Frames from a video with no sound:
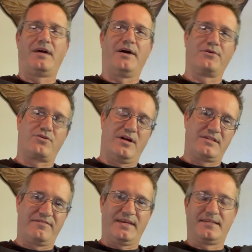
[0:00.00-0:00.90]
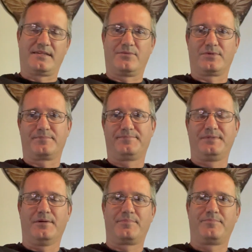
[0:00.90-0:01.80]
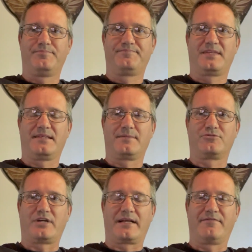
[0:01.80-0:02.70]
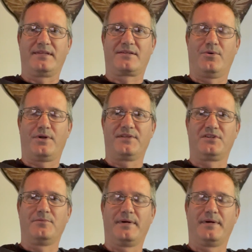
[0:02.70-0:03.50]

autocross events, and we're get some track events going on soon.